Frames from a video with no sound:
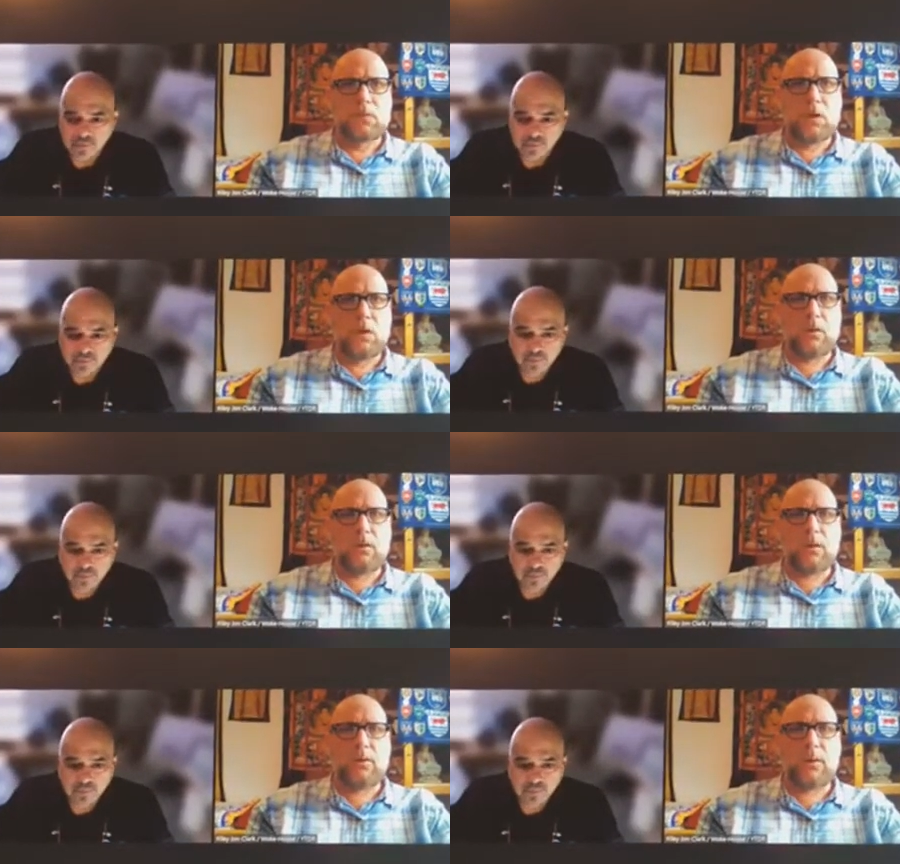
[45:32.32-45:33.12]
Speaker 1: All
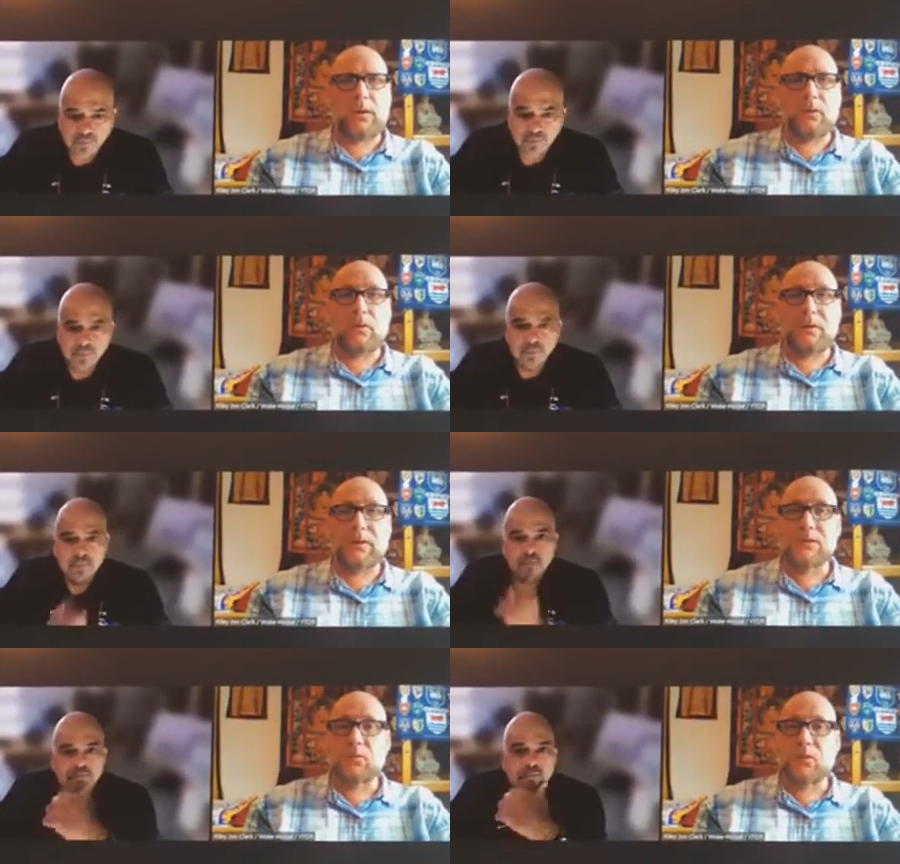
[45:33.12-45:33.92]
right, buddy. Well, get
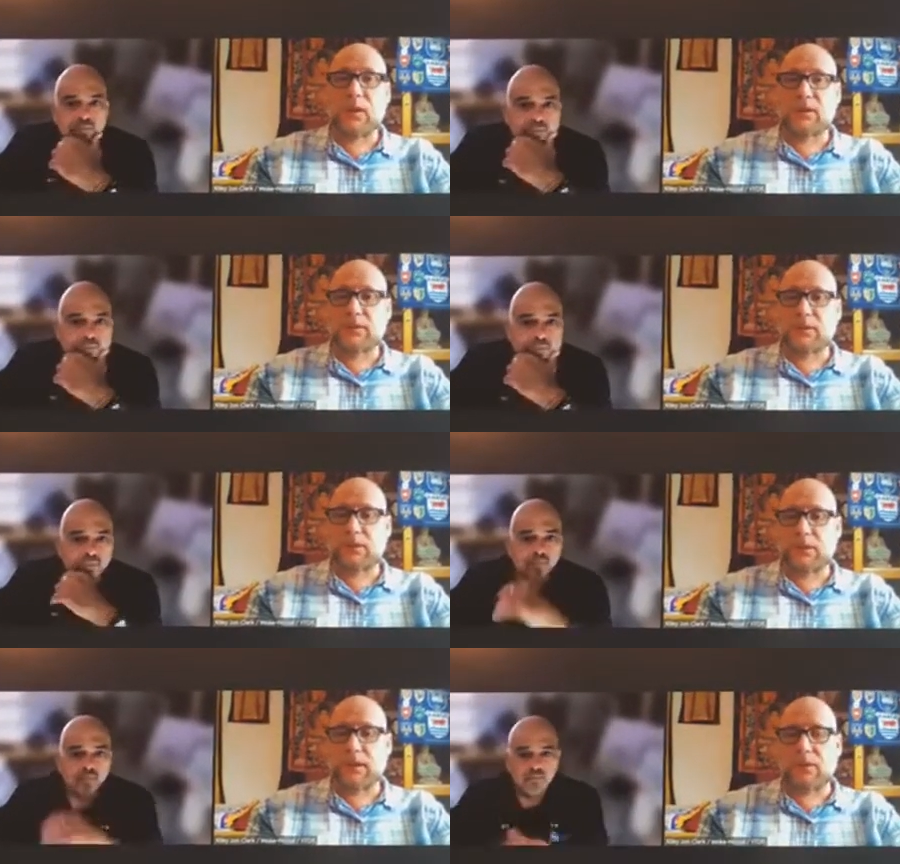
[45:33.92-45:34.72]
some rest. I know
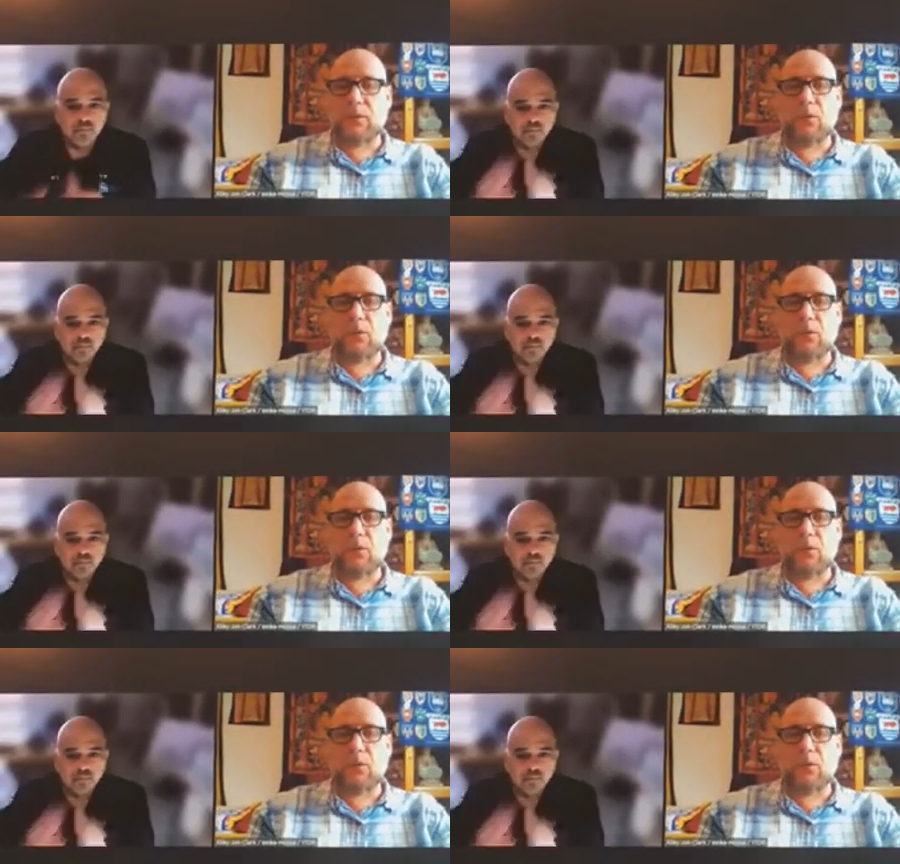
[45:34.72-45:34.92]
you got to go